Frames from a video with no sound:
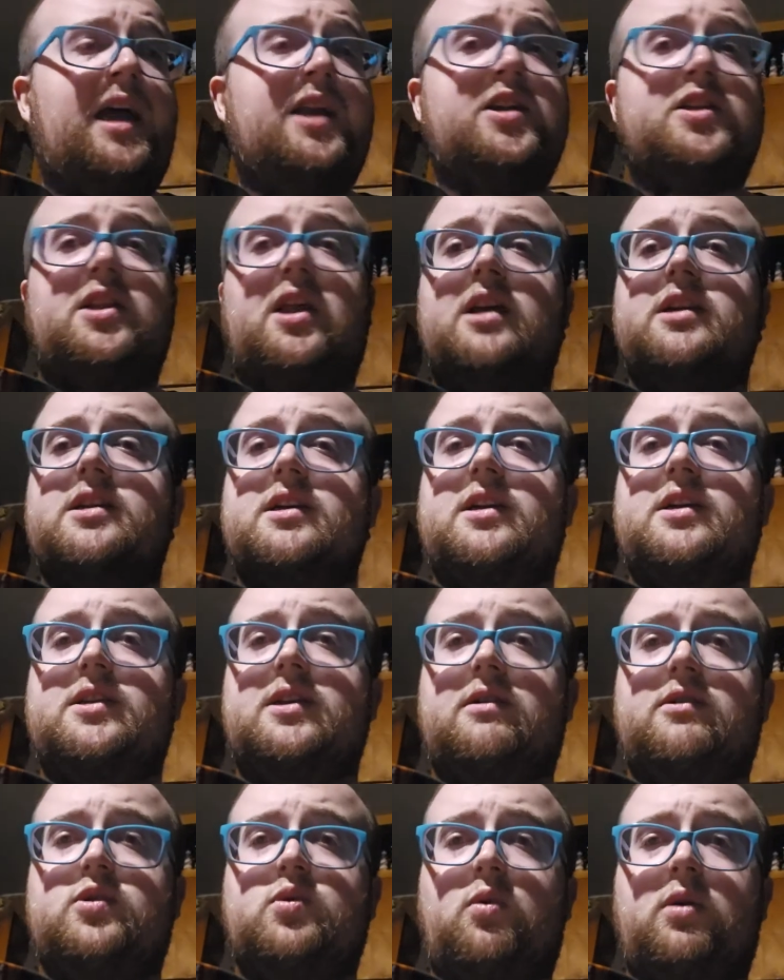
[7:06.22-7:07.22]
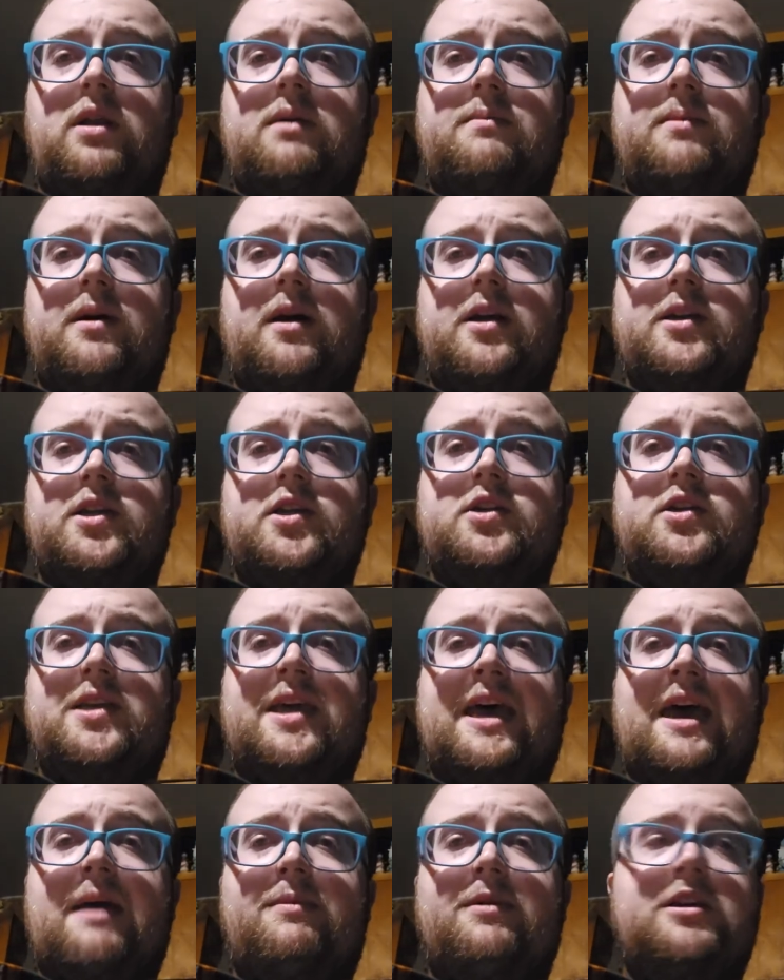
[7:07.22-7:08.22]
I just liked it because, $20 and
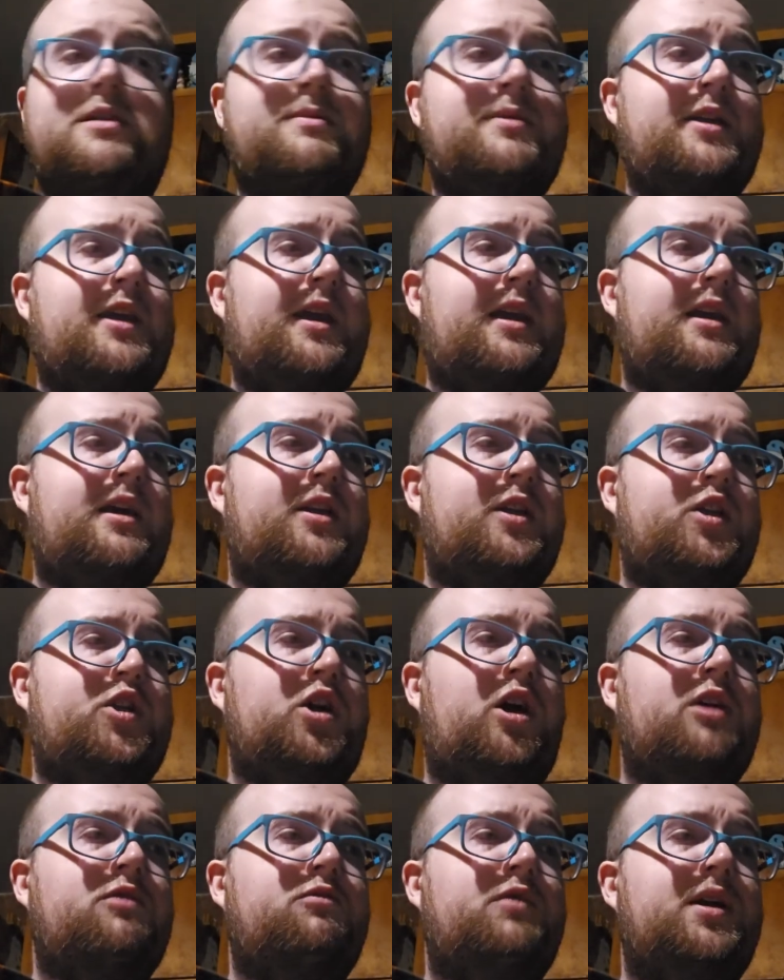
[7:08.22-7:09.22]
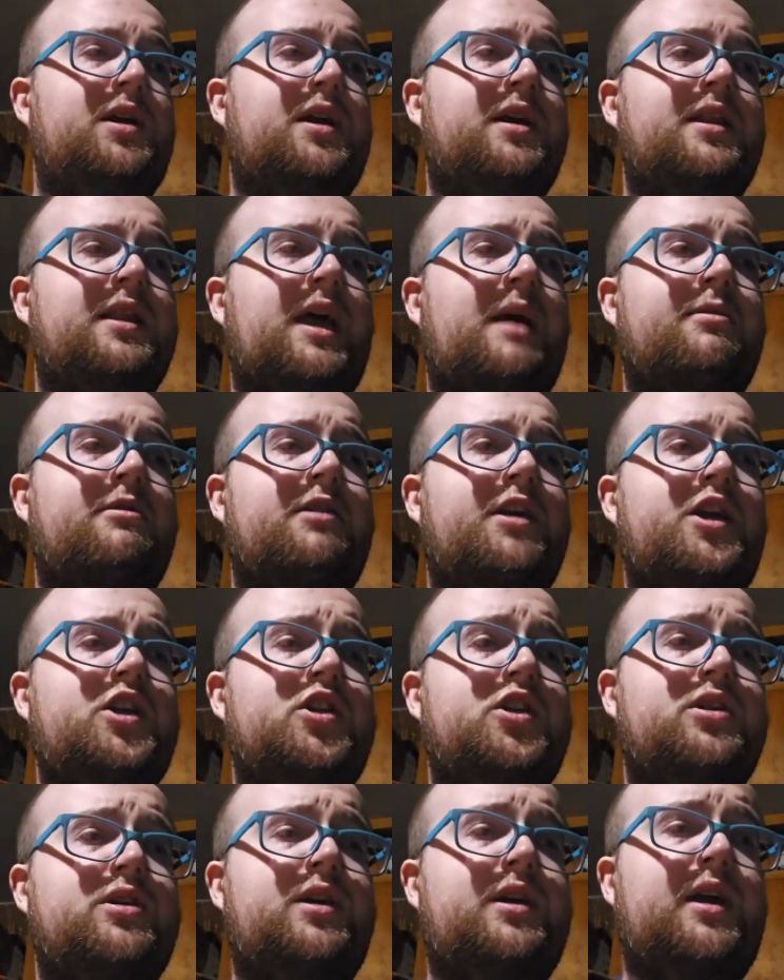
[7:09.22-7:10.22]
just happened to be a John Wick
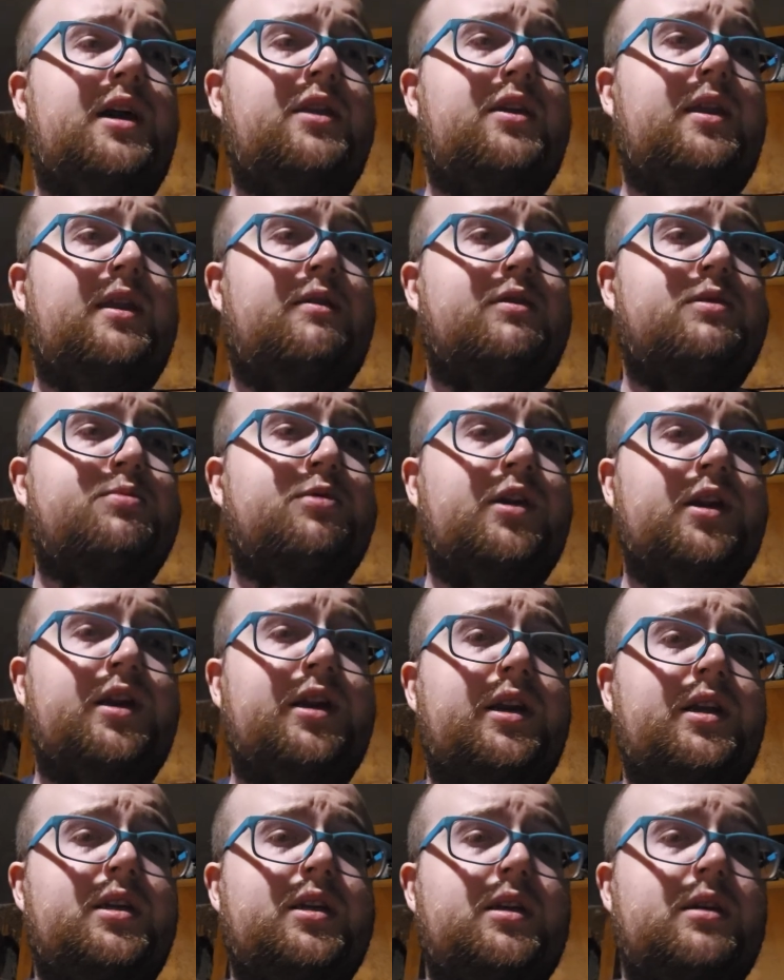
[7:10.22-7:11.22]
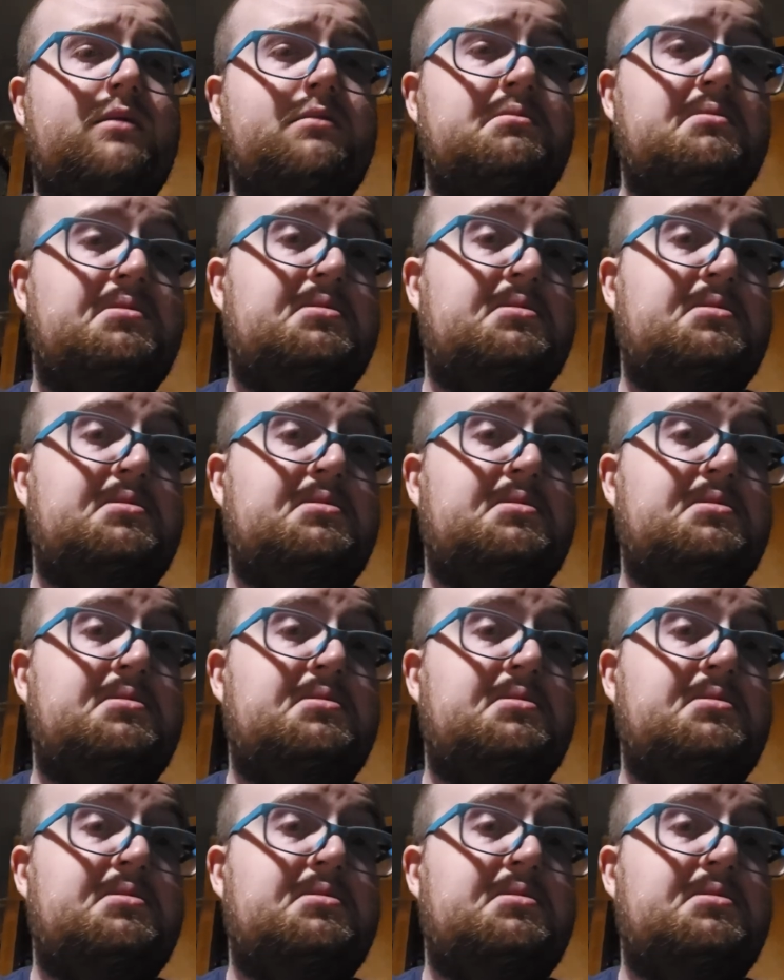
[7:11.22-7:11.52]
collaboration thing. I thought that was pretty neat.